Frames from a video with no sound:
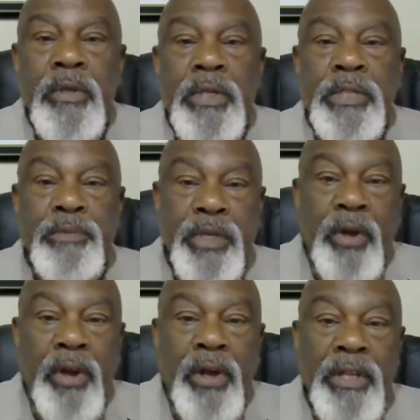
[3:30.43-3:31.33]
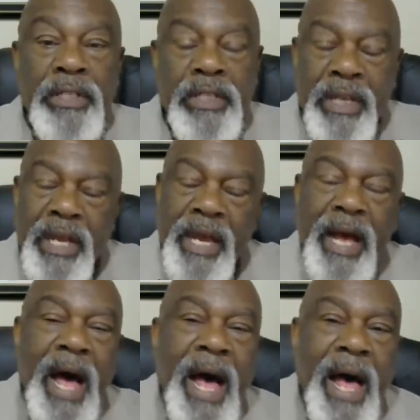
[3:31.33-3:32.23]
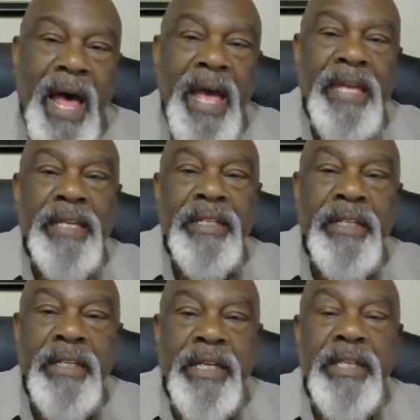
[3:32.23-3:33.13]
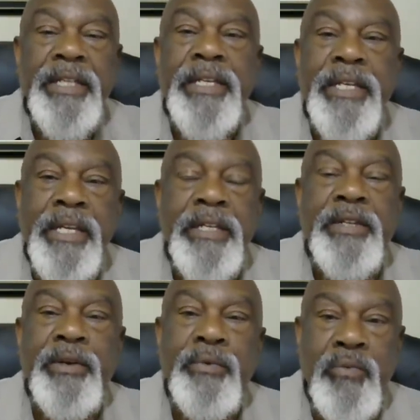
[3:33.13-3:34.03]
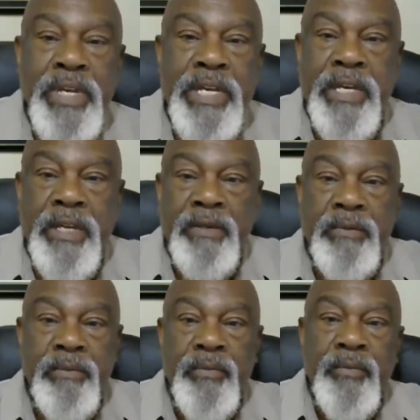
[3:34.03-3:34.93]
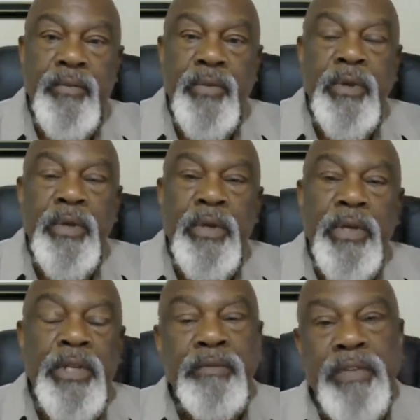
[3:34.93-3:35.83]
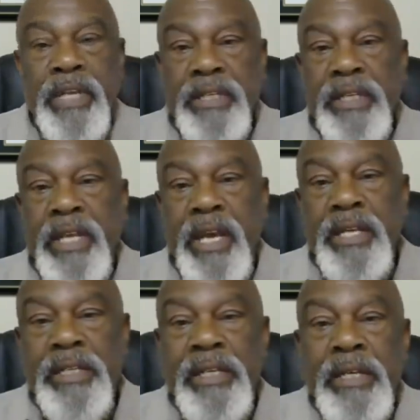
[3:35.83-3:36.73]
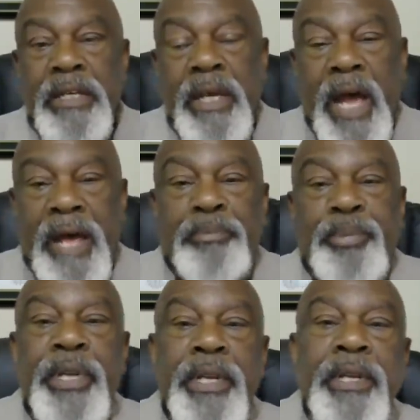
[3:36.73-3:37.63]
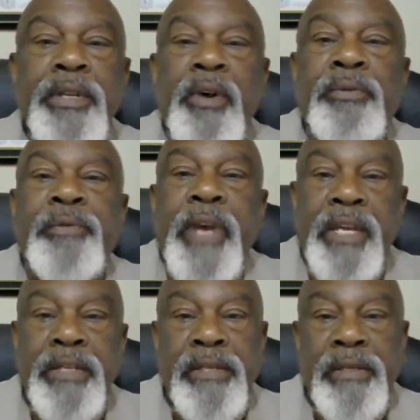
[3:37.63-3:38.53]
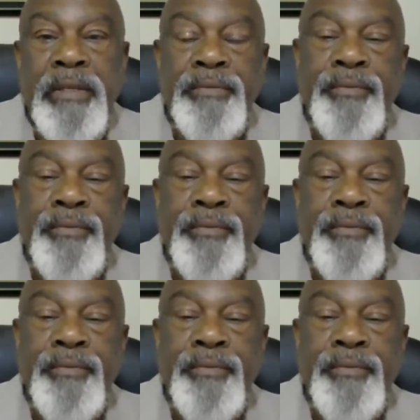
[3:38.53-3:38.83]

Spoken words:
is because I look at shit to win. And if that's the case, I put it in your face.